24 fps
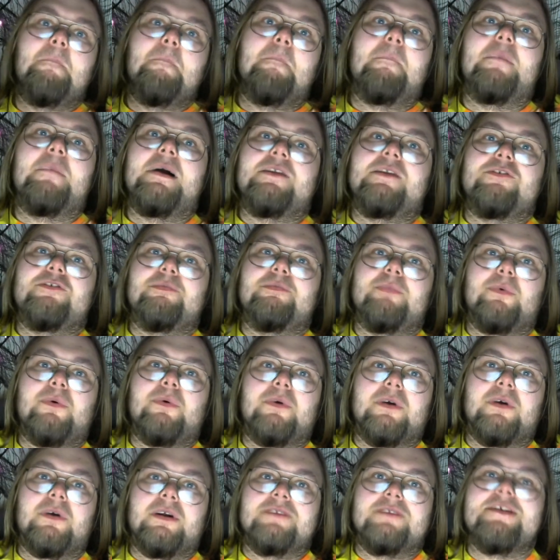much
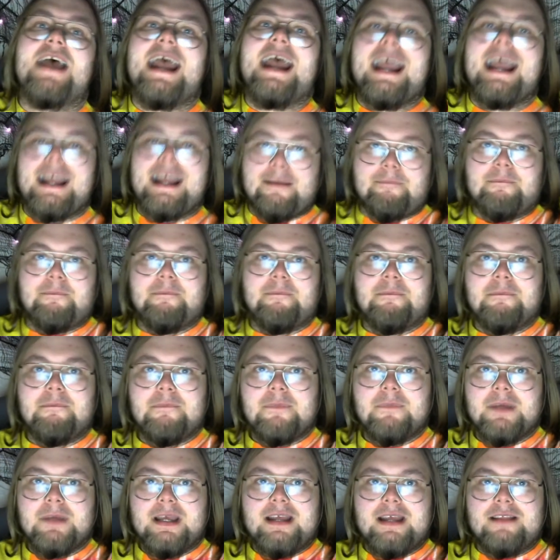more tame
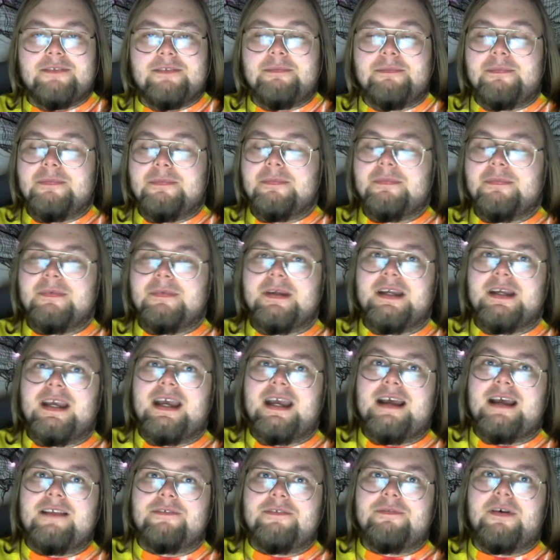as
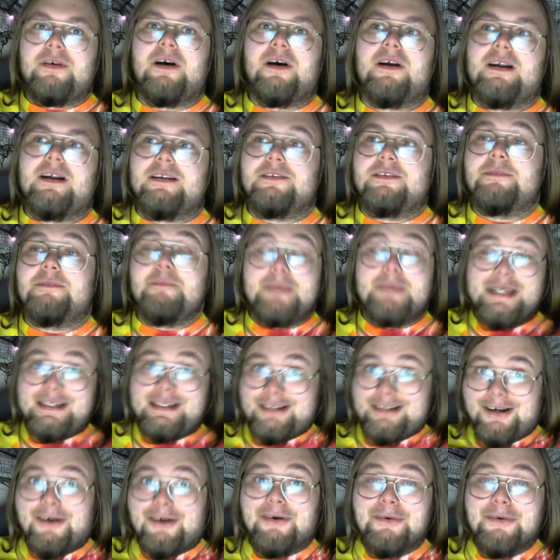far as me
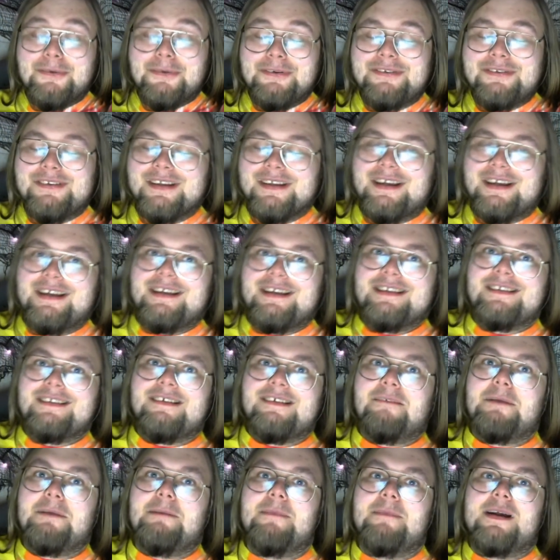goes. It's
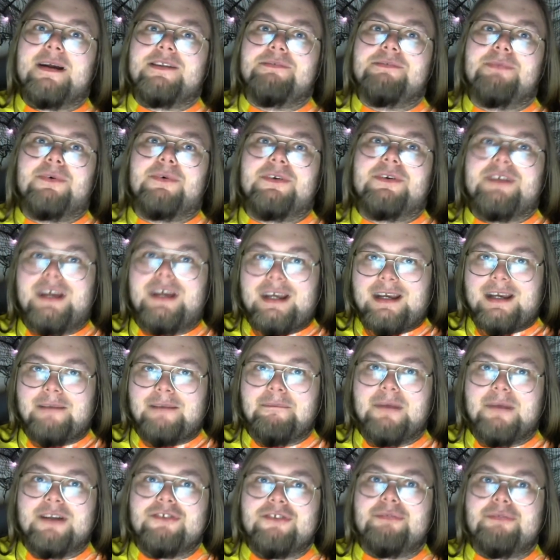going to be much more tame,
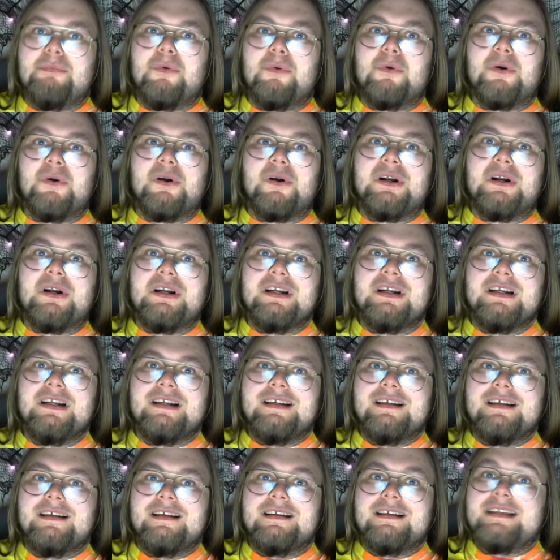much more
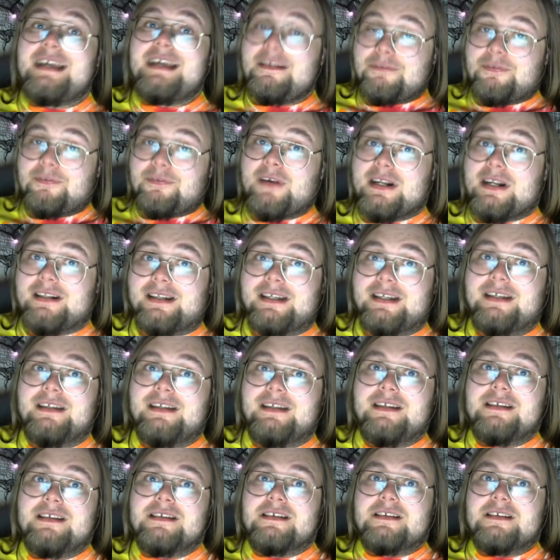kid-friendly.
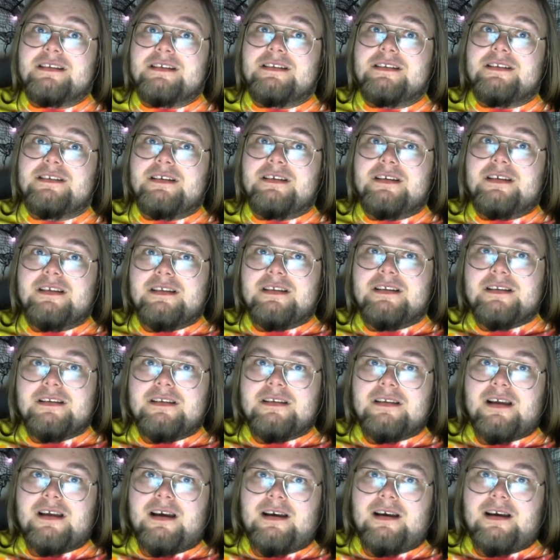
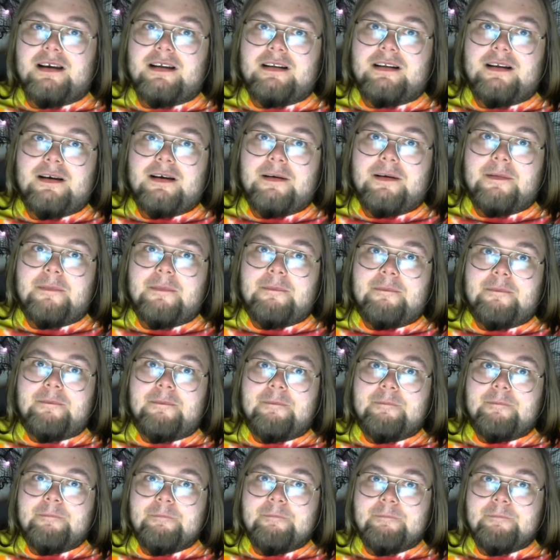And I'm
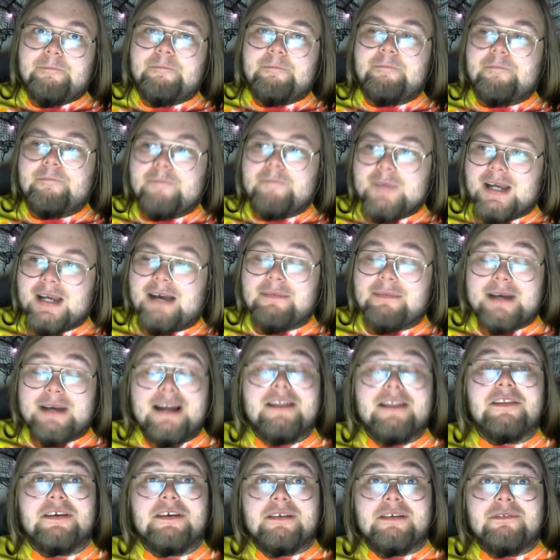kind
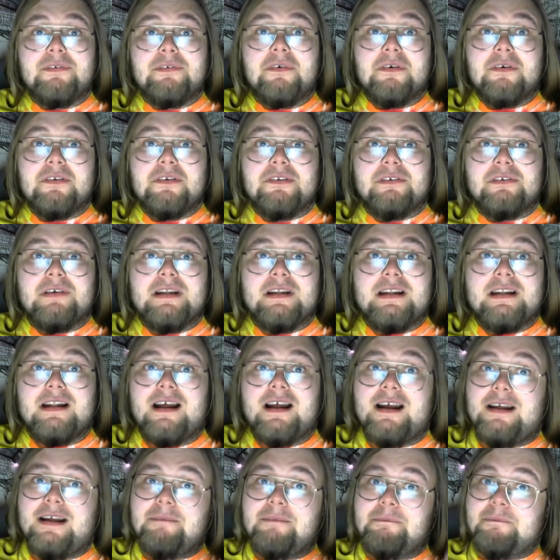of looking forward to it, and
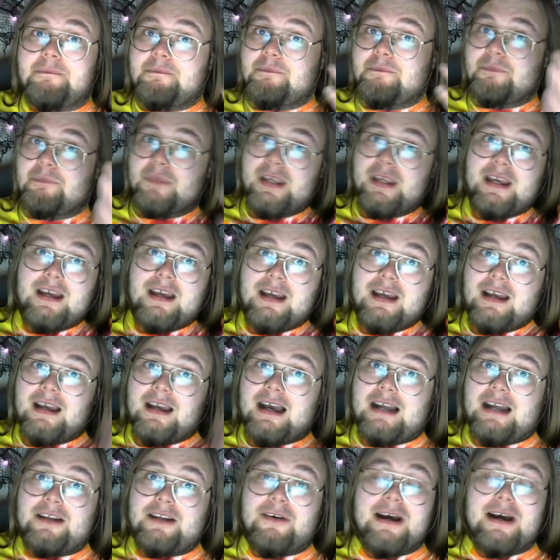
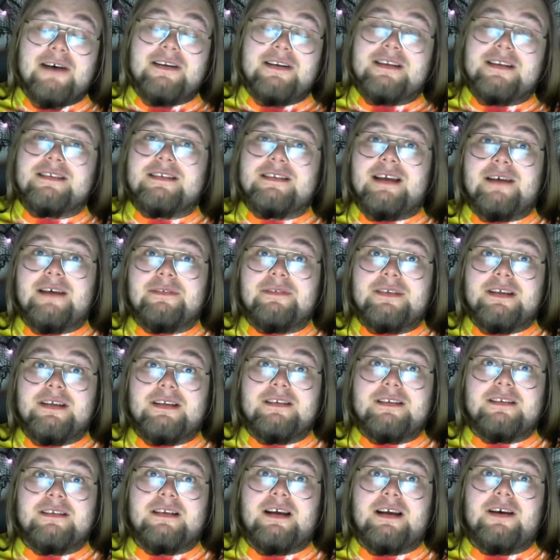I know how it is to have
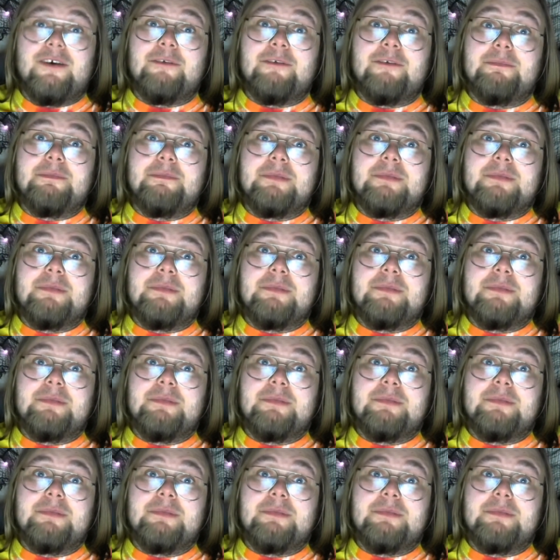kids, and I hope